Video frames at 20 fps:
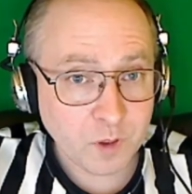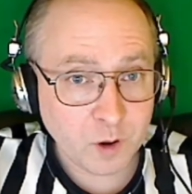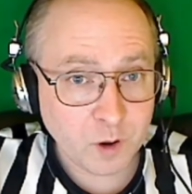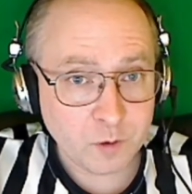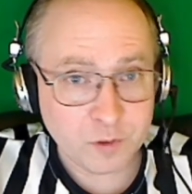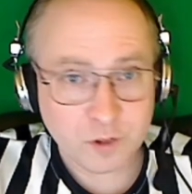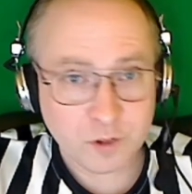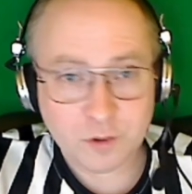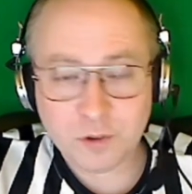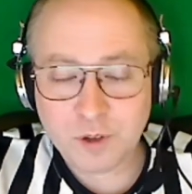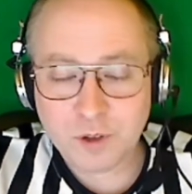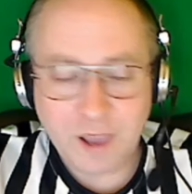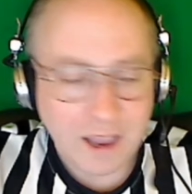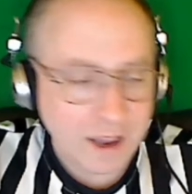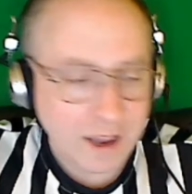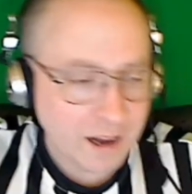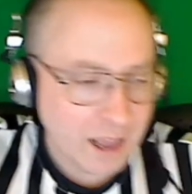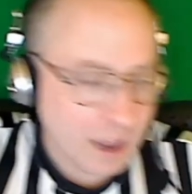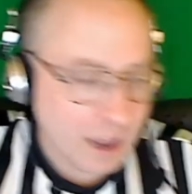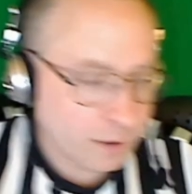Over there, you
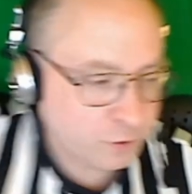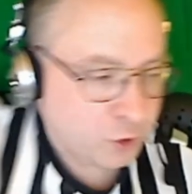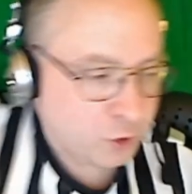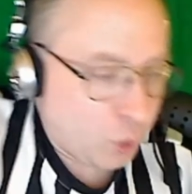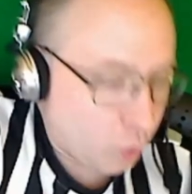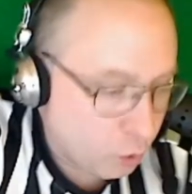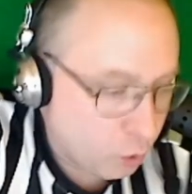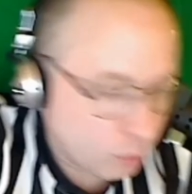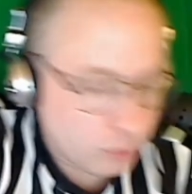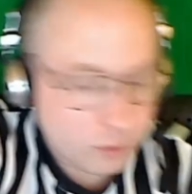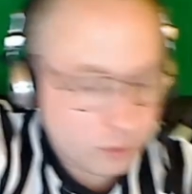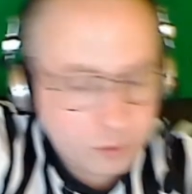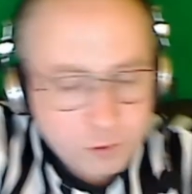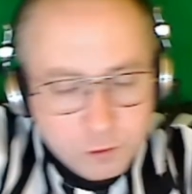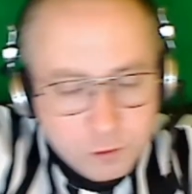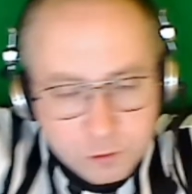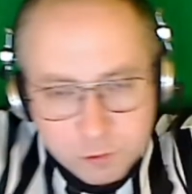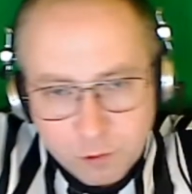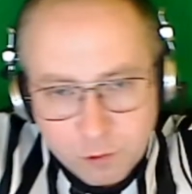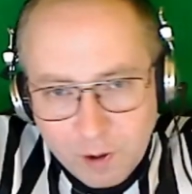can't have torn,
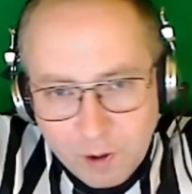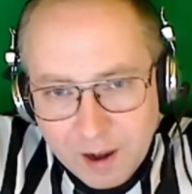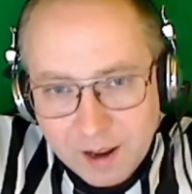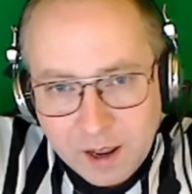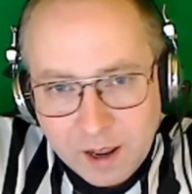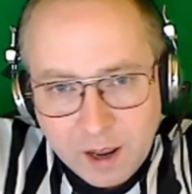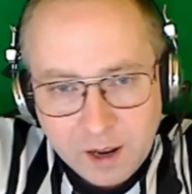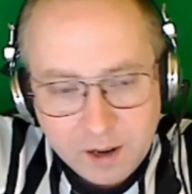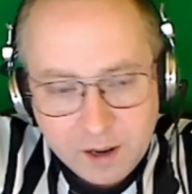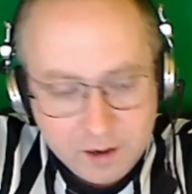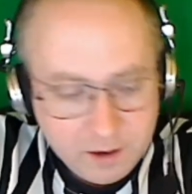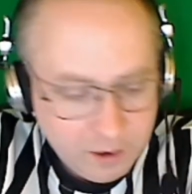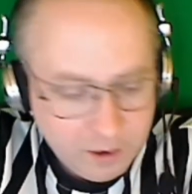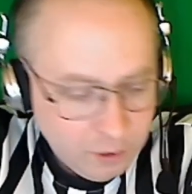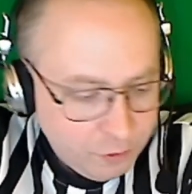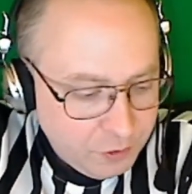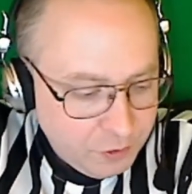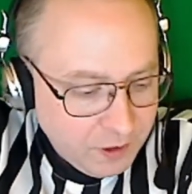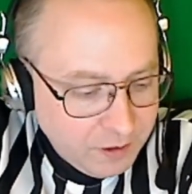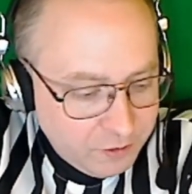fraying,
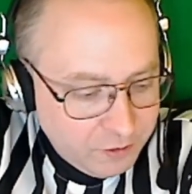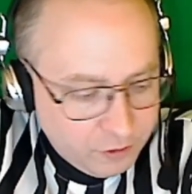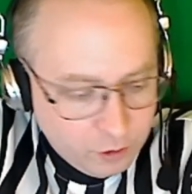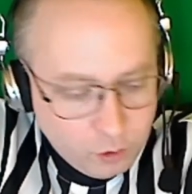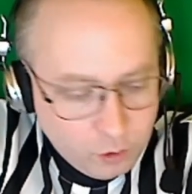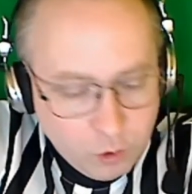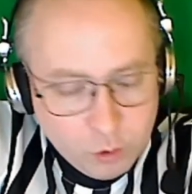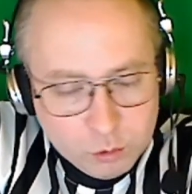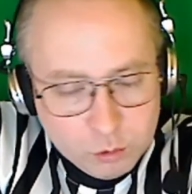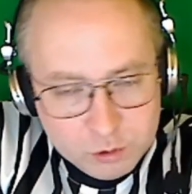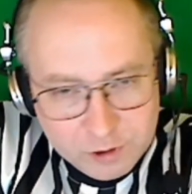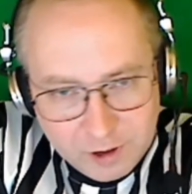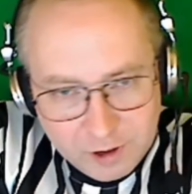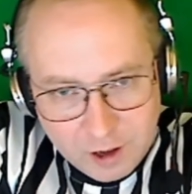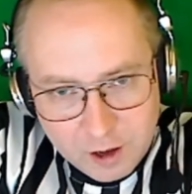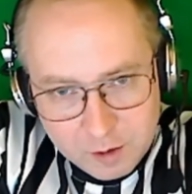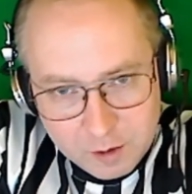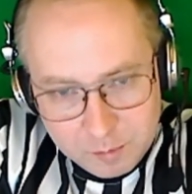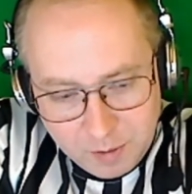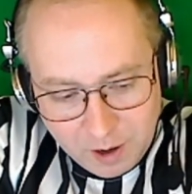things that are holding
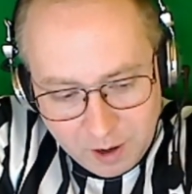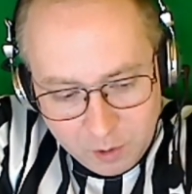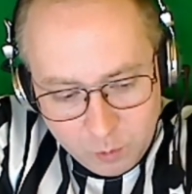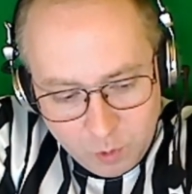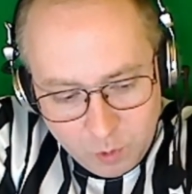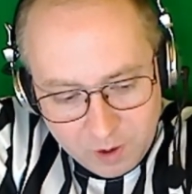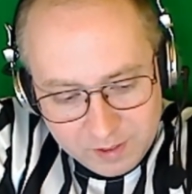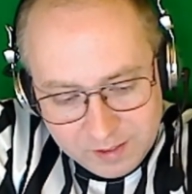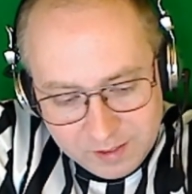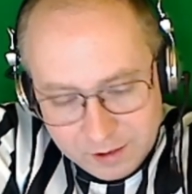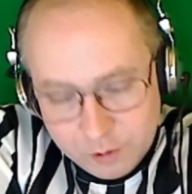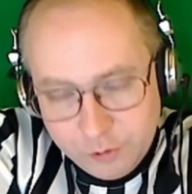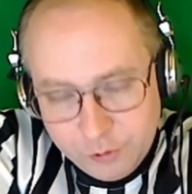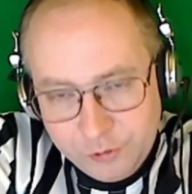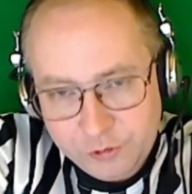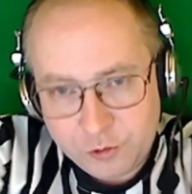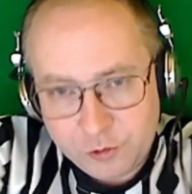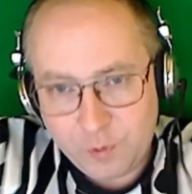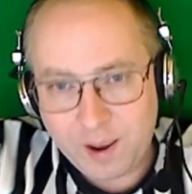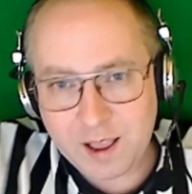on by one little
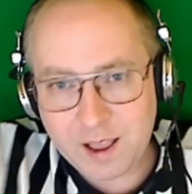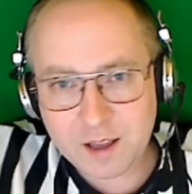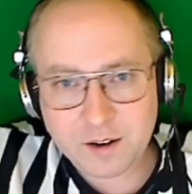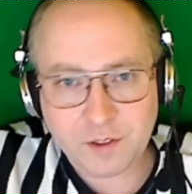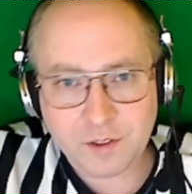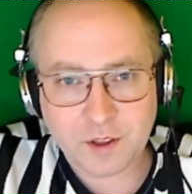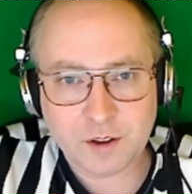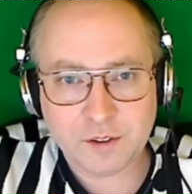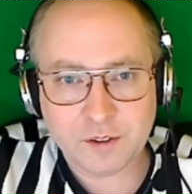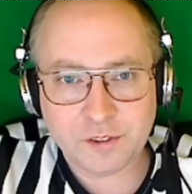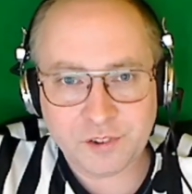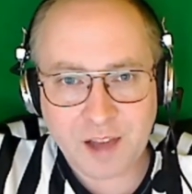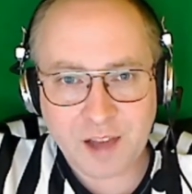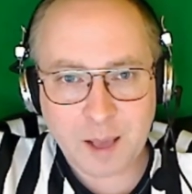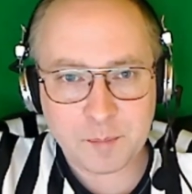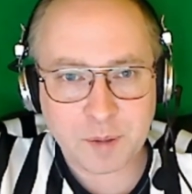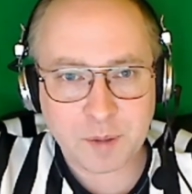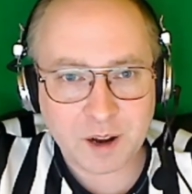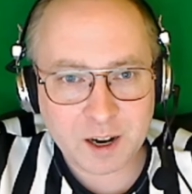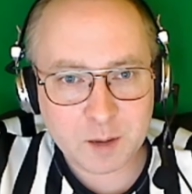strand that could
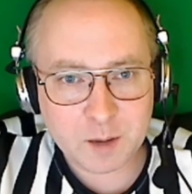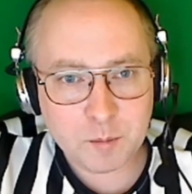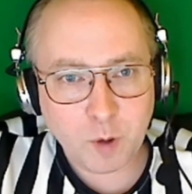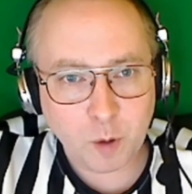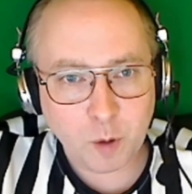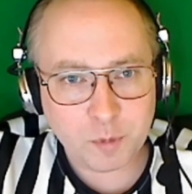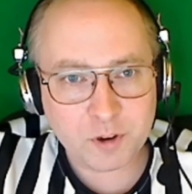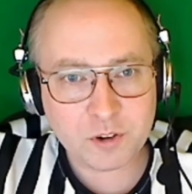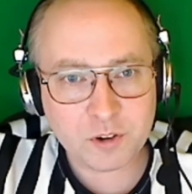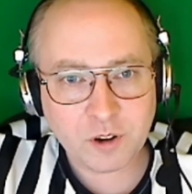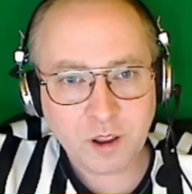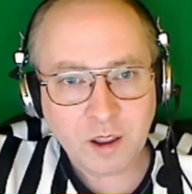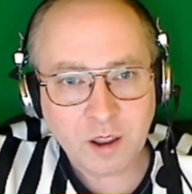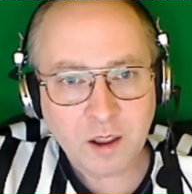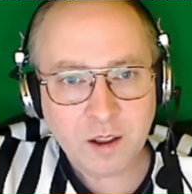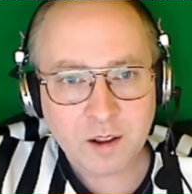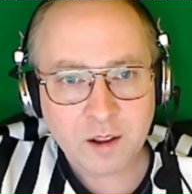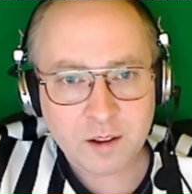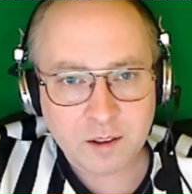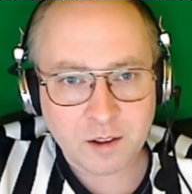snap at any moment.
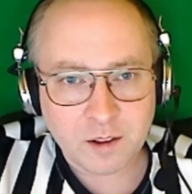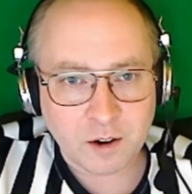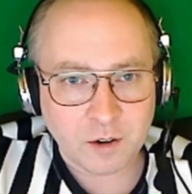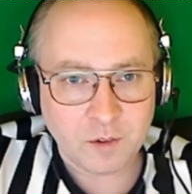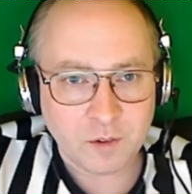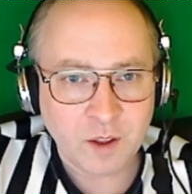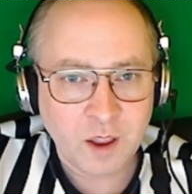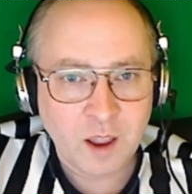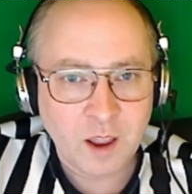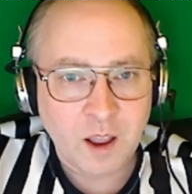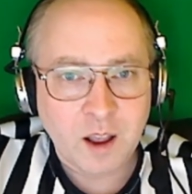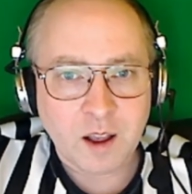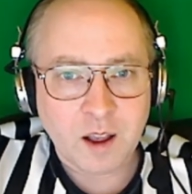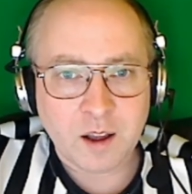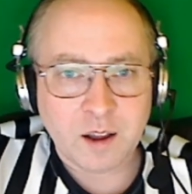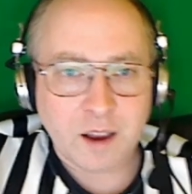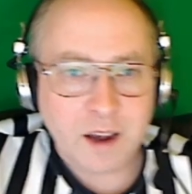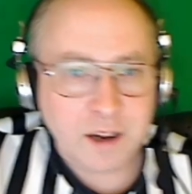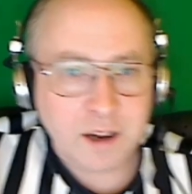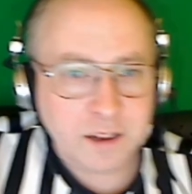There,
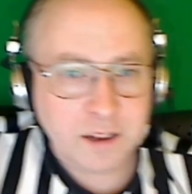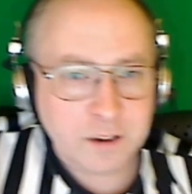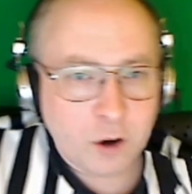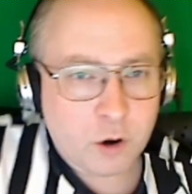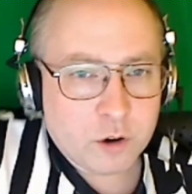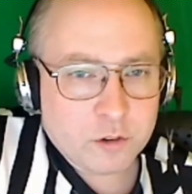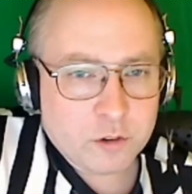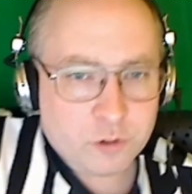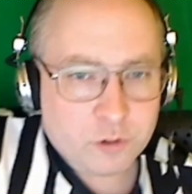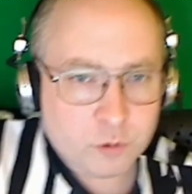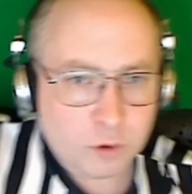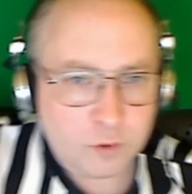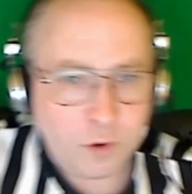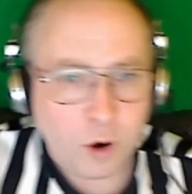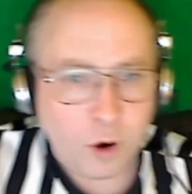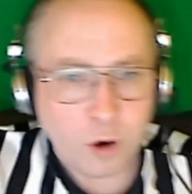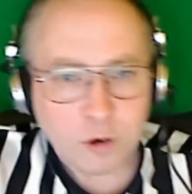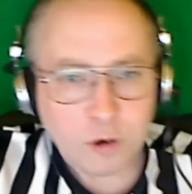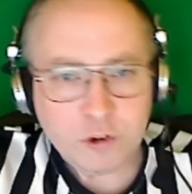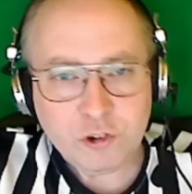any sort of
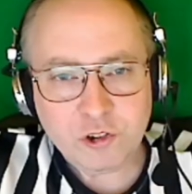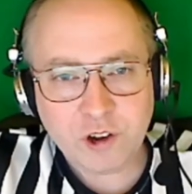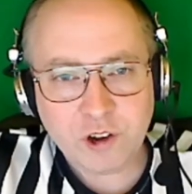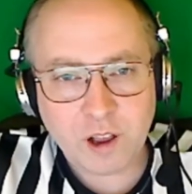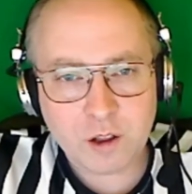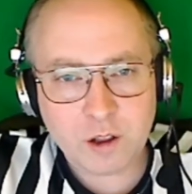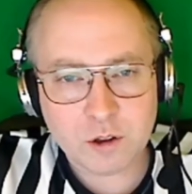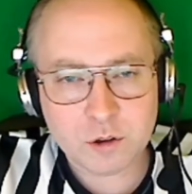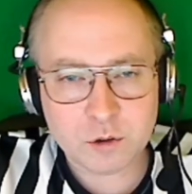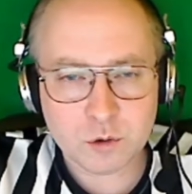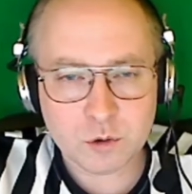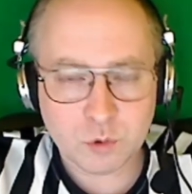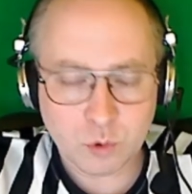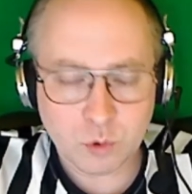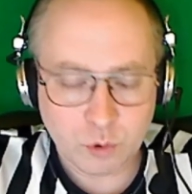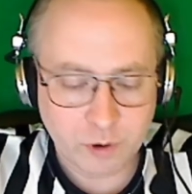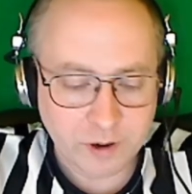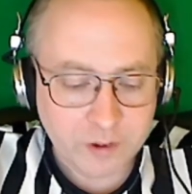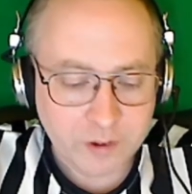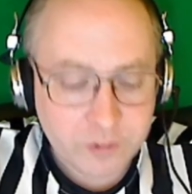hard shell
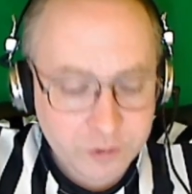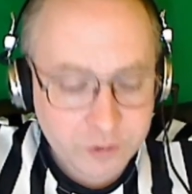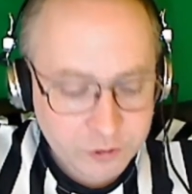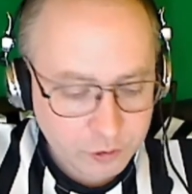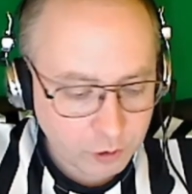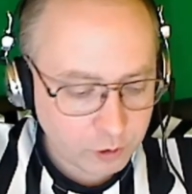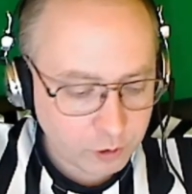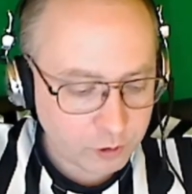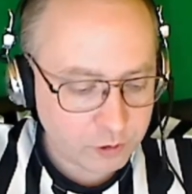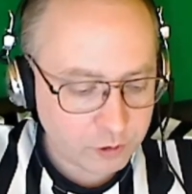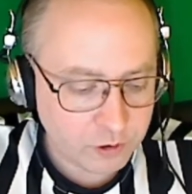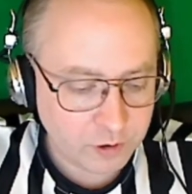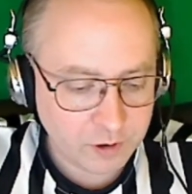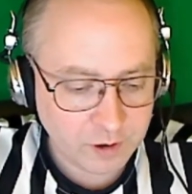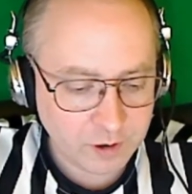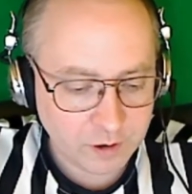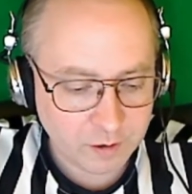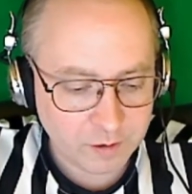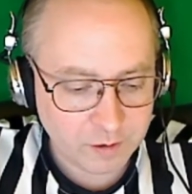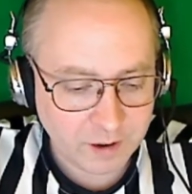or insert,
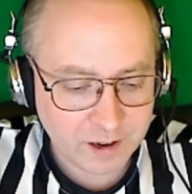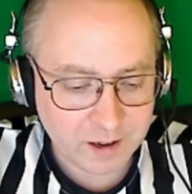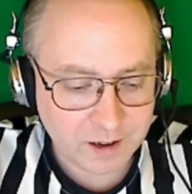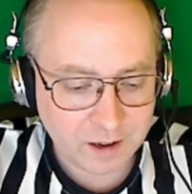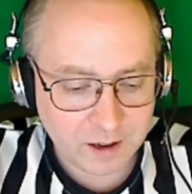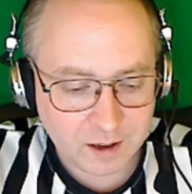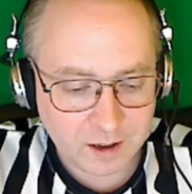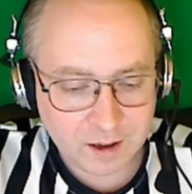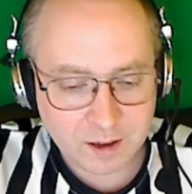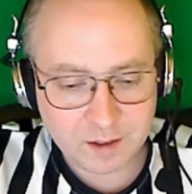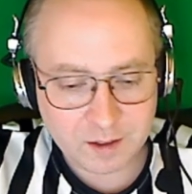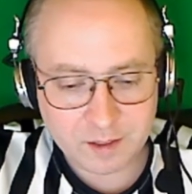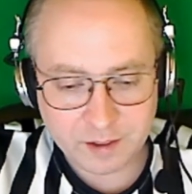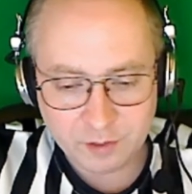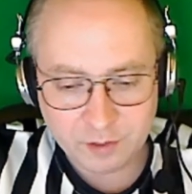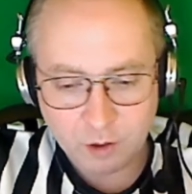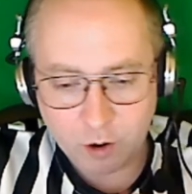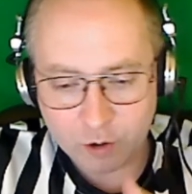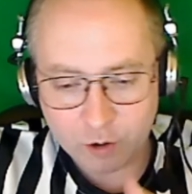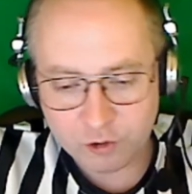like
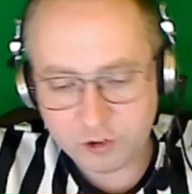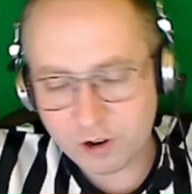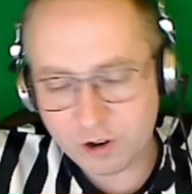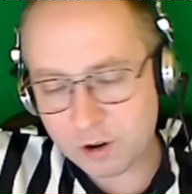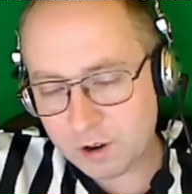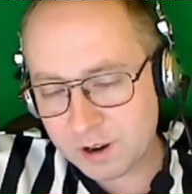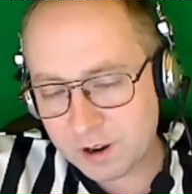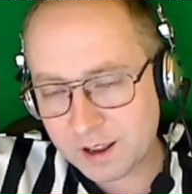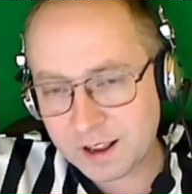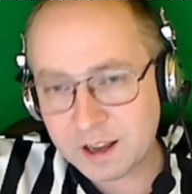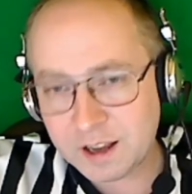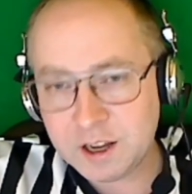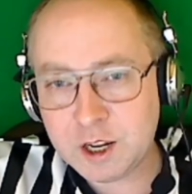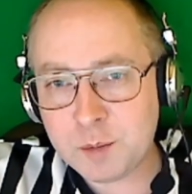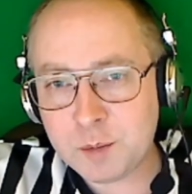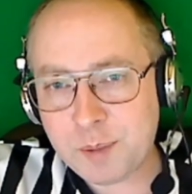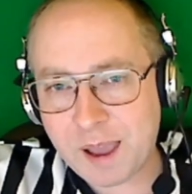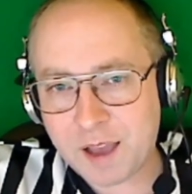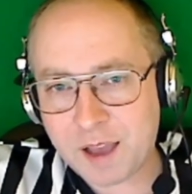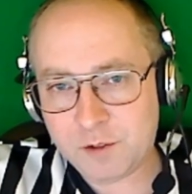the hard shell on like a
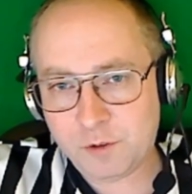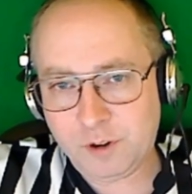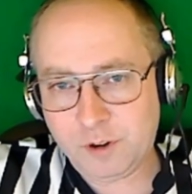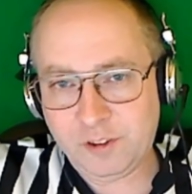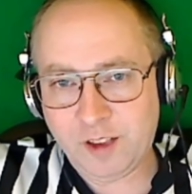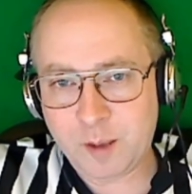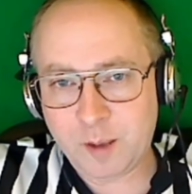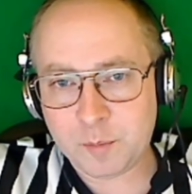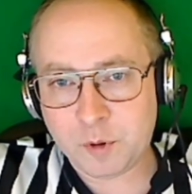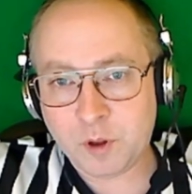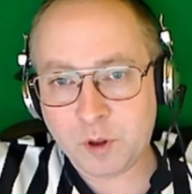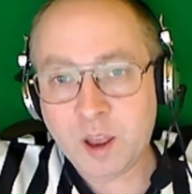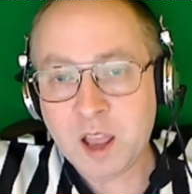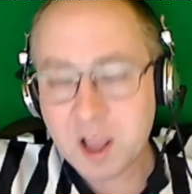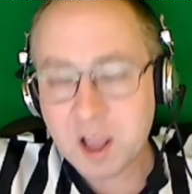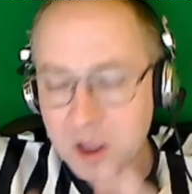knee pad, for example,